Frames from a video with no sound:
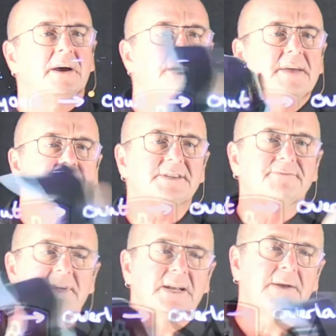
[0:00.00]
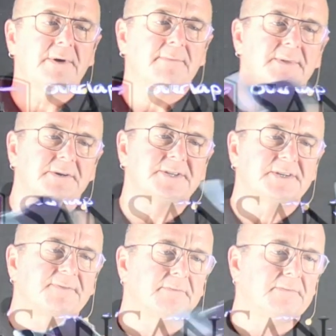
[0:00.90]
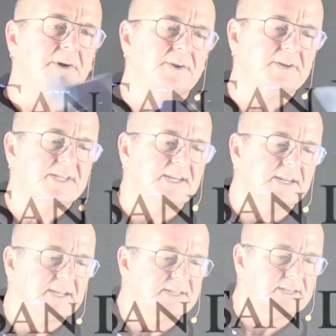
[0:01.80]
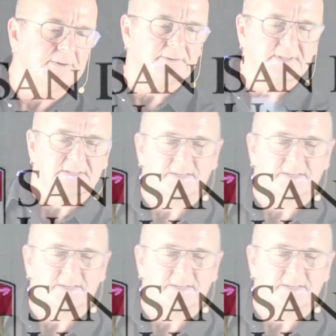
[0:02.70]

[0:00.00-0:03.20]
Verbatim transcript: And that's really where most of the modern DNA sequence